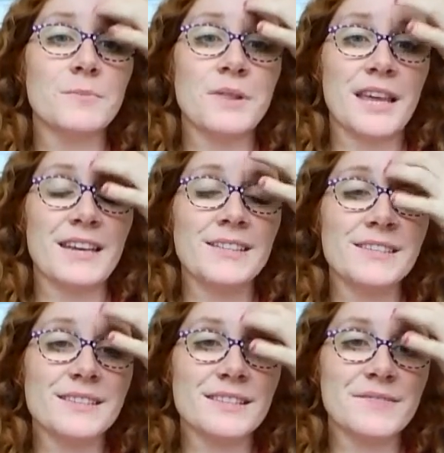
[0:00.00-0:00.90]

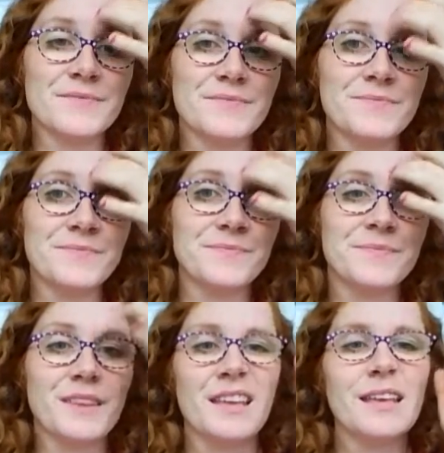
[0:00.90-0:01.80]
place.
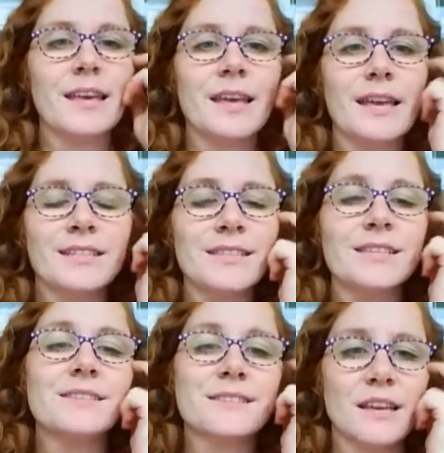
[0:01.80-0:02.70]
It
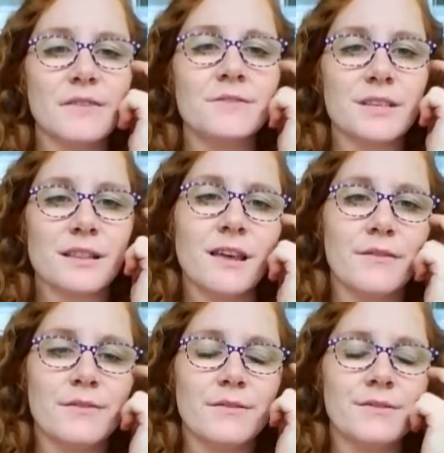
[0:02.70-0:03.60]
is safe to love.